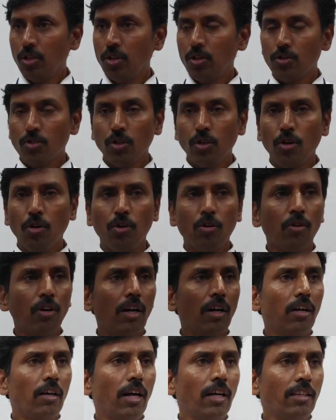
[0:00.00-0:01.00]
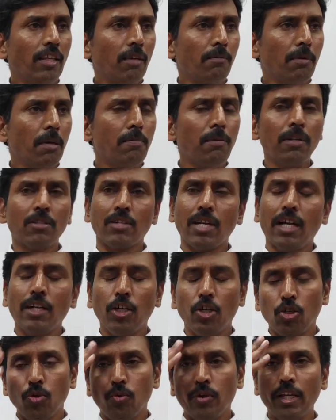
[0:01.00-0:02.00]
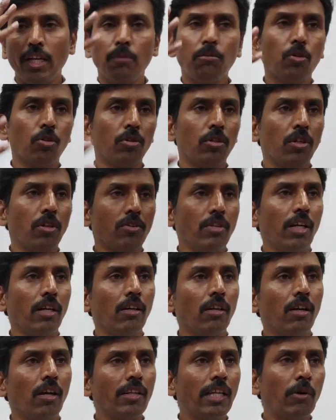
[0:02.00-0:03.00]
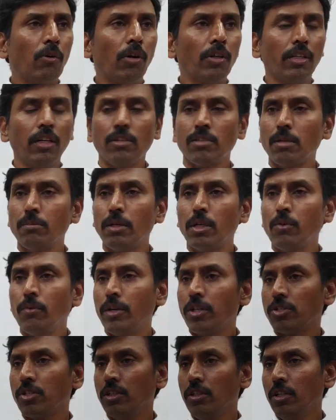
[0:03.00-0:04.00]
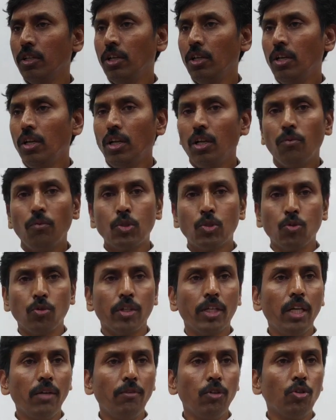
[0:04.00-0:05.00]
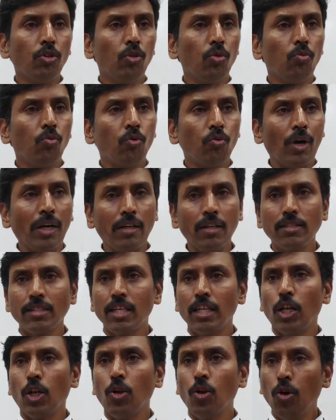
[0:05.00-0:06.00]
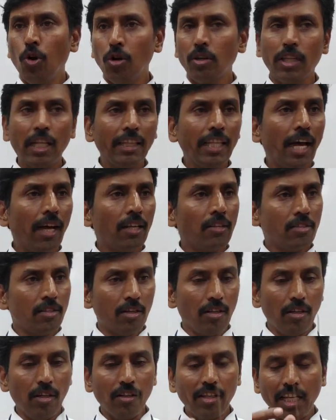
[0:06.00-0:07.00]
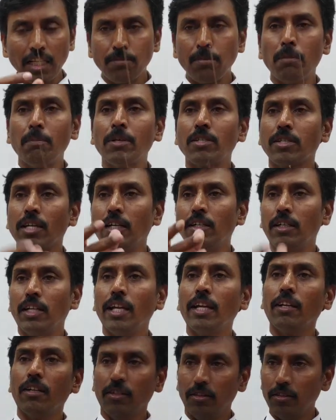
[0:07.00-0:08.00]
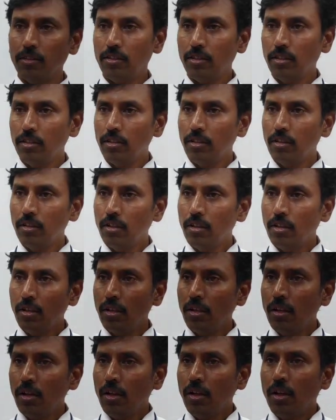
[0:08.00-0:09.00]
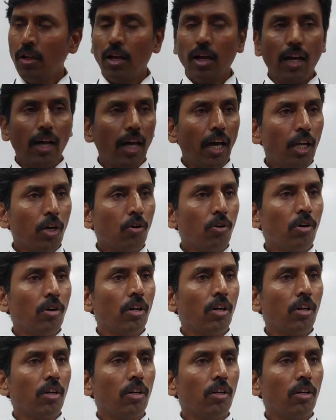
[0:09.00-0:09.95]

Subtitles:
So I think people started to worry about this, and they wanted some equation which would give you what is the load that these members can take. Around